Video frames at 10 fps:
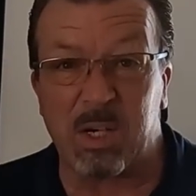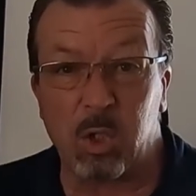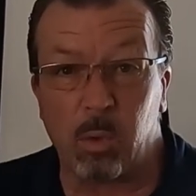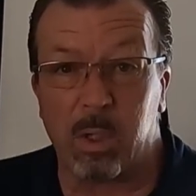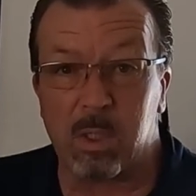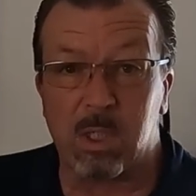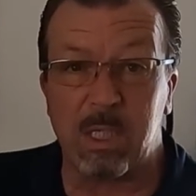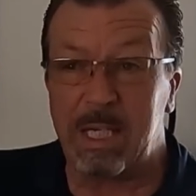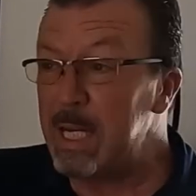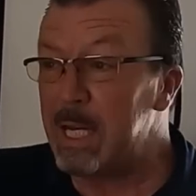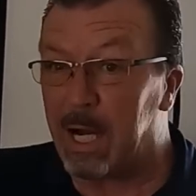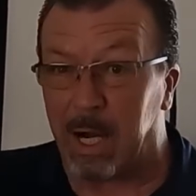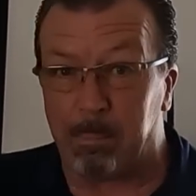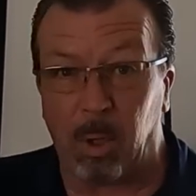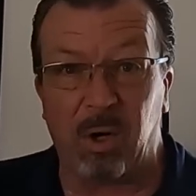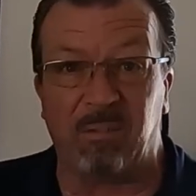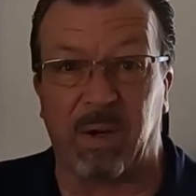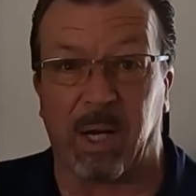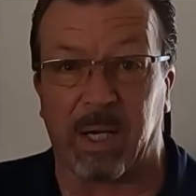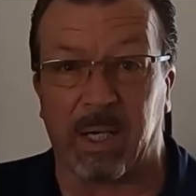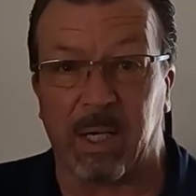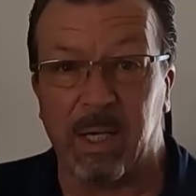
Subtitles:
endurance, yeah, perfect.